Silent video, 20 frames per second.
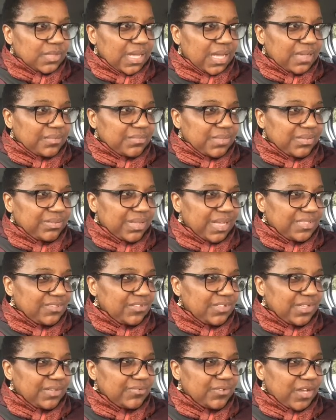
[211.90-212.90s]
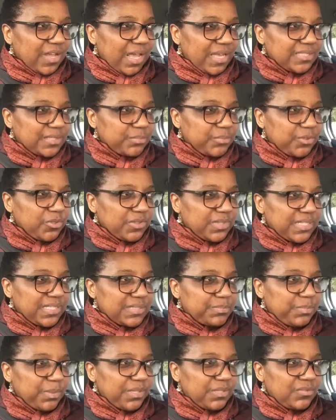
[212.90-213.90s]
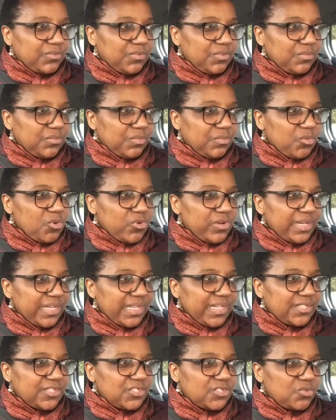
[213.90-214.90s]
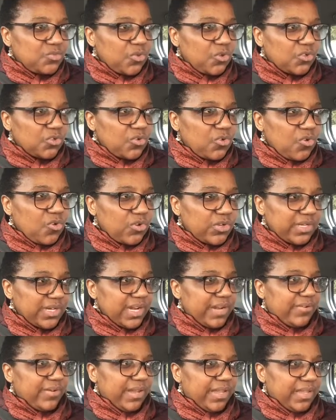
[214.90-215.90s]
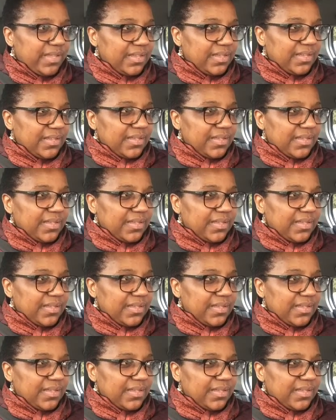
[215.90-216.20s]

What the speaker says: I don't even know how to put this, but more akin to what the ordinary